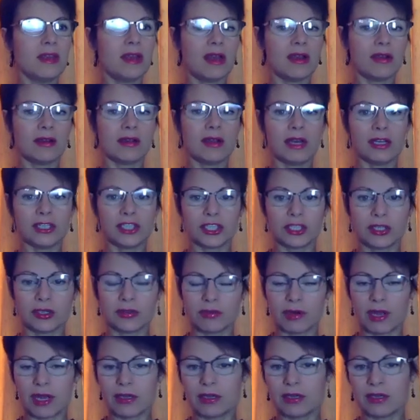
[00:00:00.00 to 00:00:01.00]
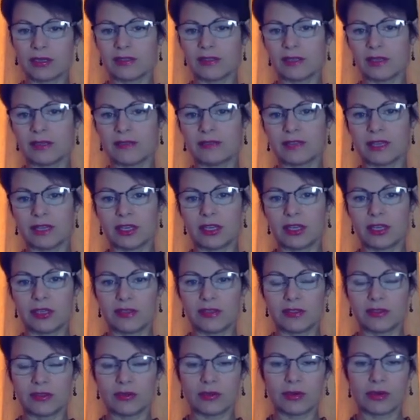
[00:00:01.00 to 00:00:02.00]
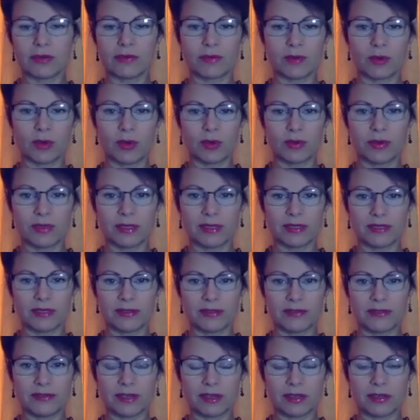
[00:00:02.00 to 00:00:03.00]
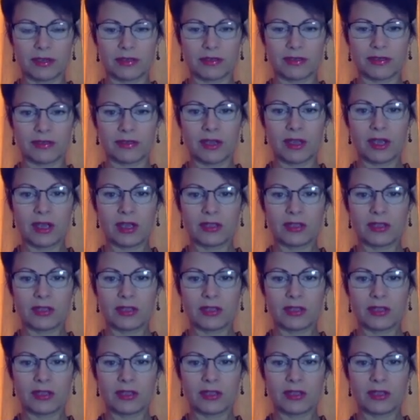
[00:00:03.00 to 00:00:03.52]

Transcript: has the history of all these fears.